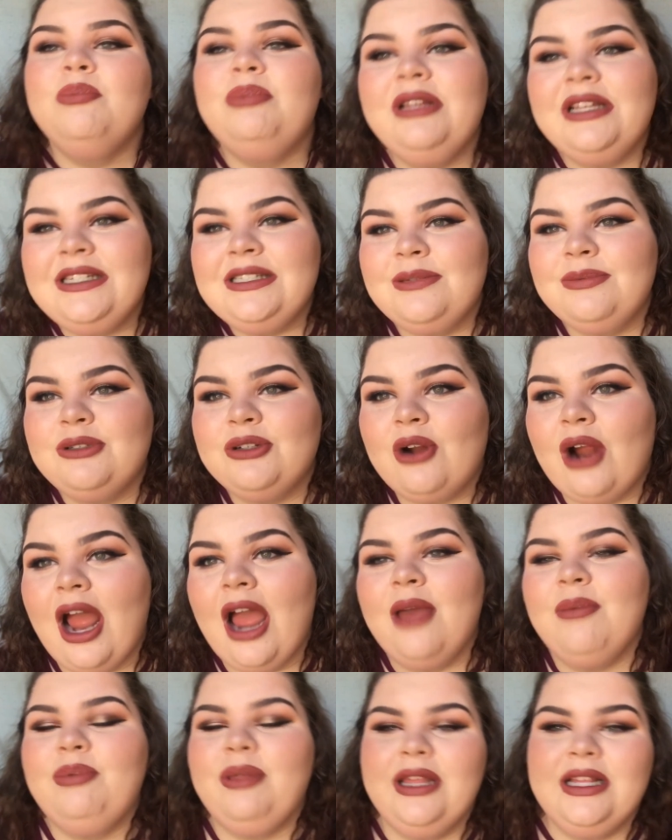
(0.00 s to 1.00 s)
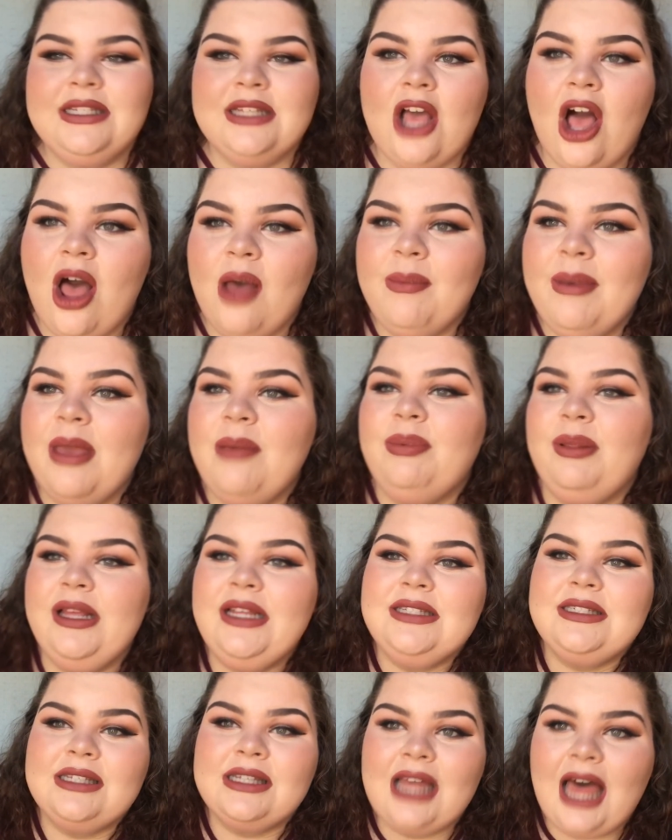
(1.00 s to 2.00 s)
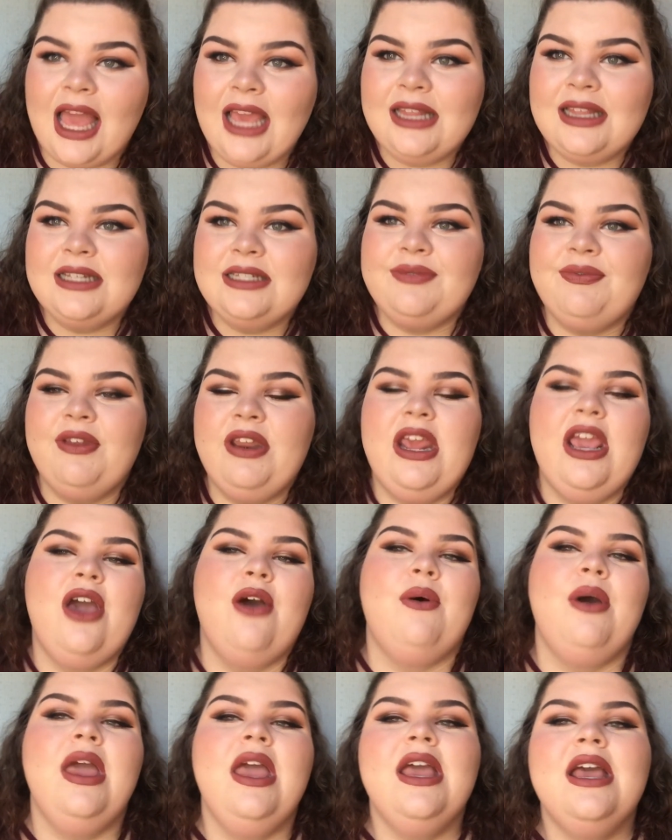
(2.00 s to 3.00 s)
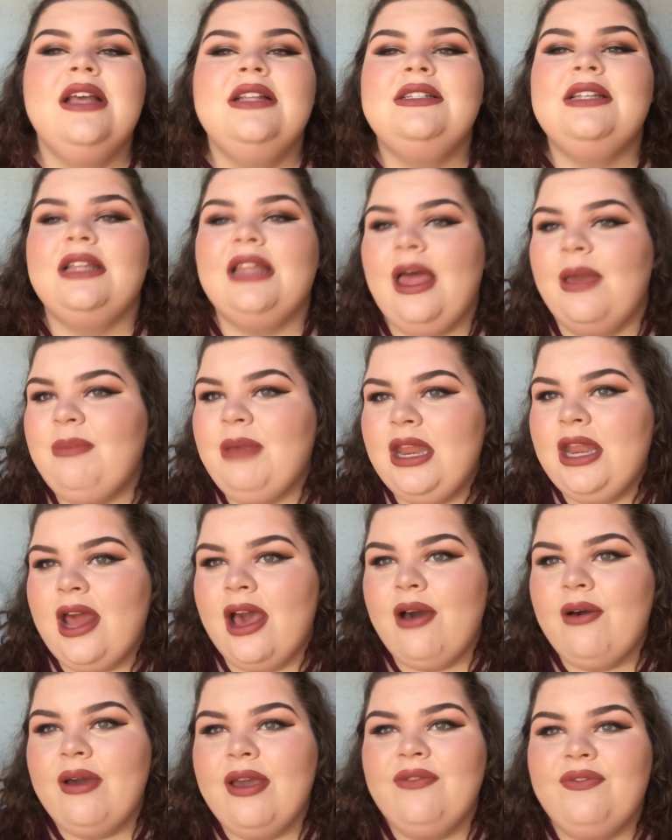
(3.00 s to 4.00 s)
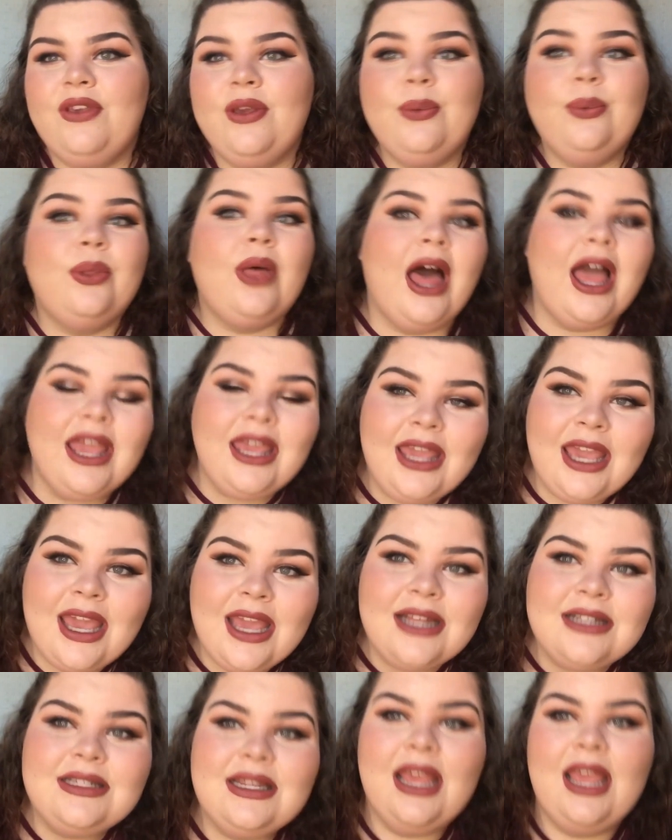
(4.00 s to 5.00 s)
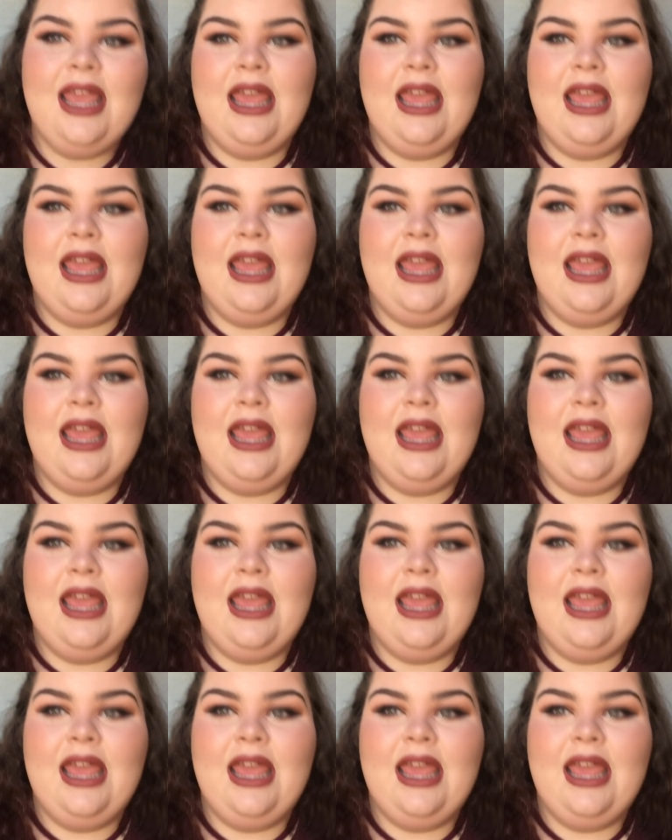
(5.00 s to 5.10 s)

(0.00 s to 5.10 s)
Please subscribe, please comment, please like this video to let me know if you like it,